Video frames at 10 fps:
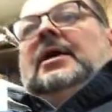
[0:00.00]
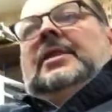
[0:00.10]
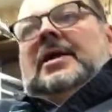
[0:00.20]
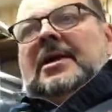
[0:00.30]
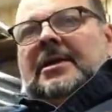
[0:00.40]
And
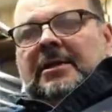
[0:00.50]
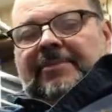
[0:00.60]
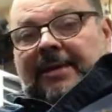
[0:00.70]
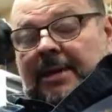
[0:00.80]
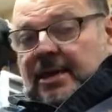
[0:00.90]
then he
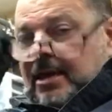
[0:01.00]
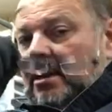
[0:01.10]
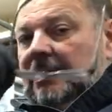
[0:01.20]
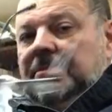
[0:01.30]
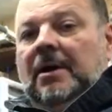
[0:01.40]

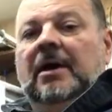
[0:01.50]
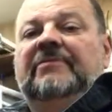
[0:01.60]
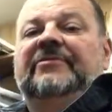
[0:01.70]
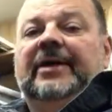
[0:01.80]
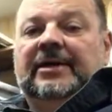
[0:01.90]
became a
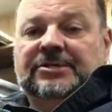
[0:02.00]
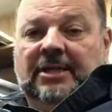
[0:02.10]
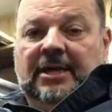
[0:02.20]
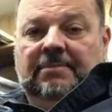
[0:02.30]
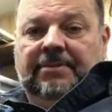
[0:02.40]

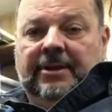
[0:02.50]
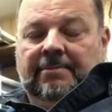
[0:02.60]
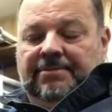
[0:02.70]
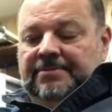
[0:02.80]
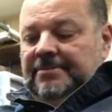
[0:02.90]
flashlight pimp.
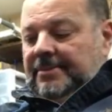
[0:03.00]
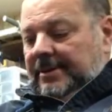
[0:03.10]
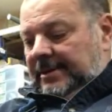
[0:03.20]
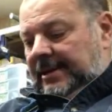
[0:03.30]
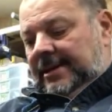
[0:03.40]

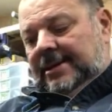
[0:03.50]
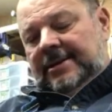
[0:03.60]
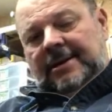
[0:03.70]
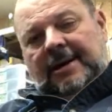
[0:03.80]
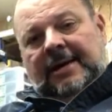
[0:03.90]
And
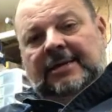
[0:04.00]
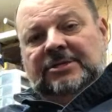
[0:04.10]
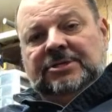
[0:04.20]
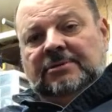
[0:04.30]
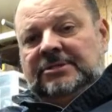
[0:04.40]
I get
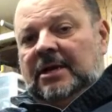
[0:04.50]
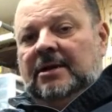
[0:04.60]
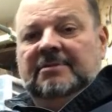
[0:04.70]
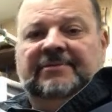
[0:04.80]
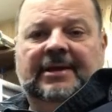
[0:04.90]
so tired of
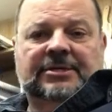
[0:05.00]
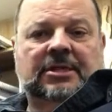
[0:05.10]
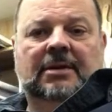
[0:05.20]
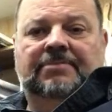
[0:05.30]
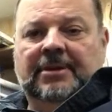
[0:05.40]
the
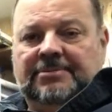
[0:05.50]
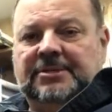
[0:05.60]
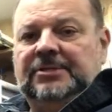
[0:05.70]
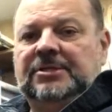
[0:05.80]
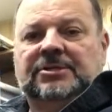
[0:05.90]
flashlight pimps, I
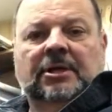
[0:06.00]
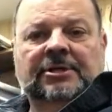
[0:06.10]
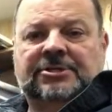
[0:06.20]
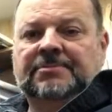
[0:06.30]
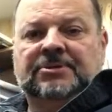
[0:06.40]
just
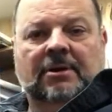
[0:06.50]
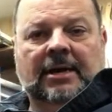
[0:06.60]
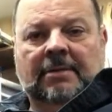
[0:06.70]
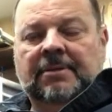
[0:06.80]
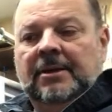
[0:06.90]
unsubscribe.